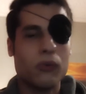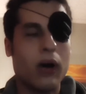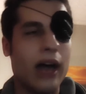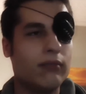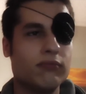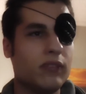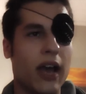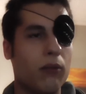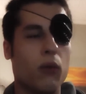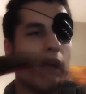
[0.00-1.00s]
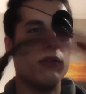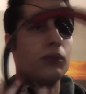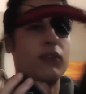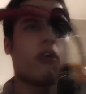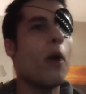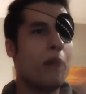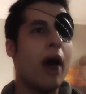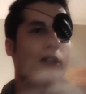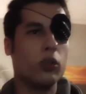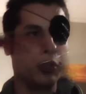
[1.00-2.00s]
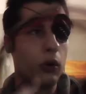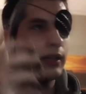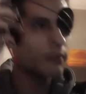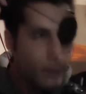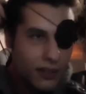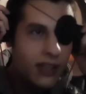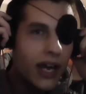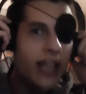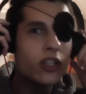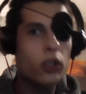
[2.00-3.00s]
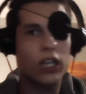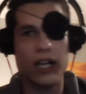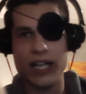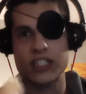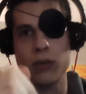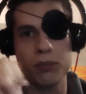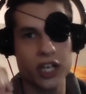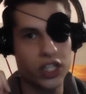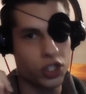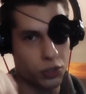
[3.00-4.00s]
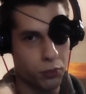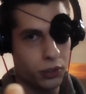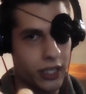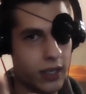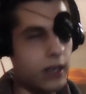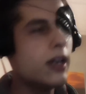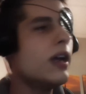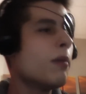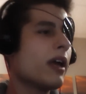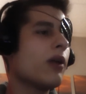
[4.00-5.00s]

Well, I, yeah, whatever. If you're a pirate, you'll do it. And you'll collect some precious booty. But